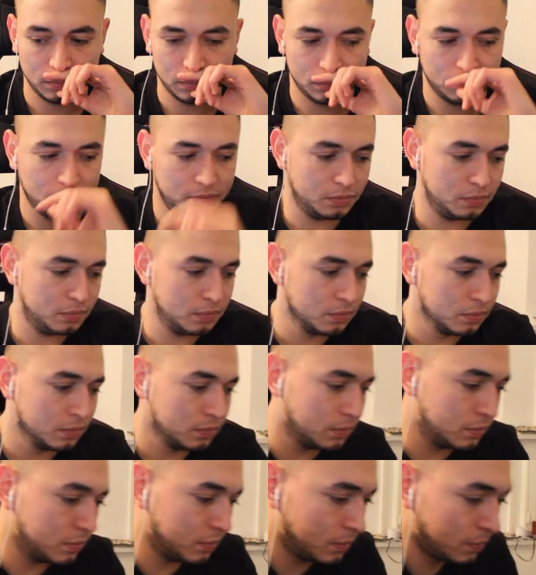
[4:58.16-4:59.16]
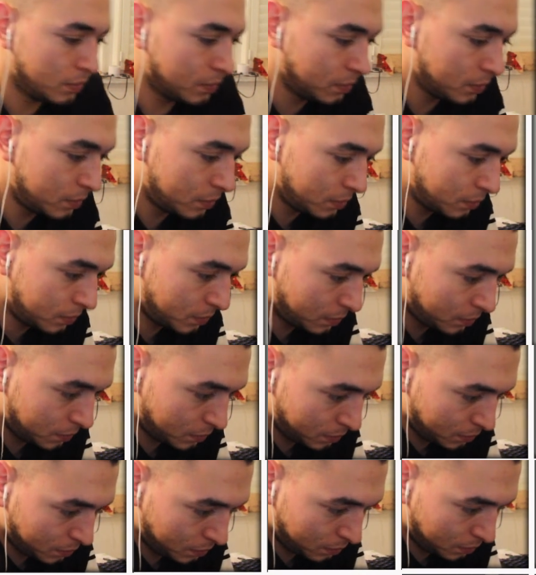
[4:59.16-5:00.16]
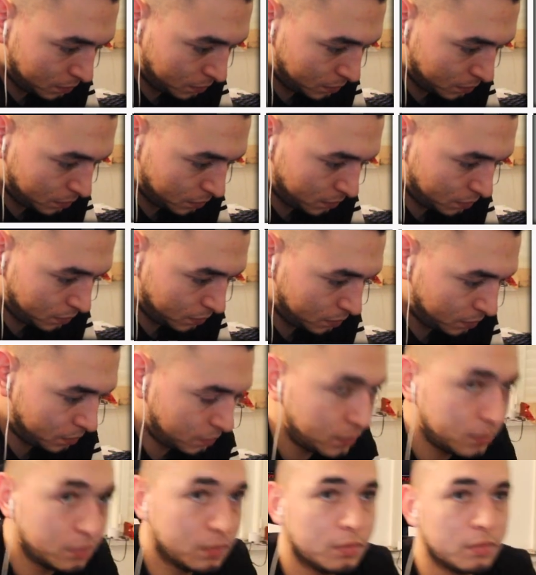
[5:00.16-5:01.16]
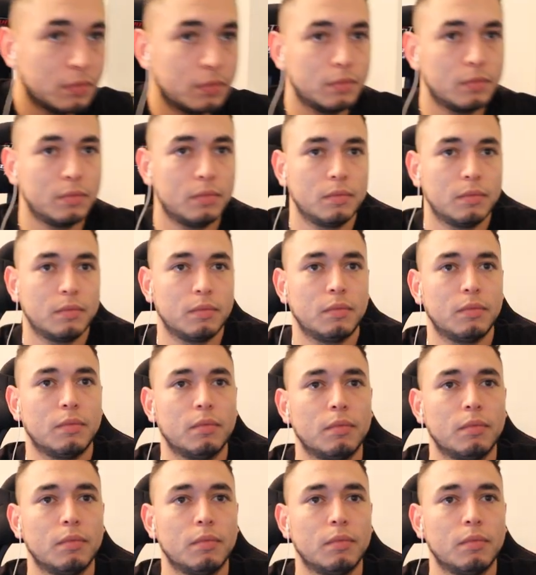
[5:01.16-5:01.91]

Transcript: (not speaking)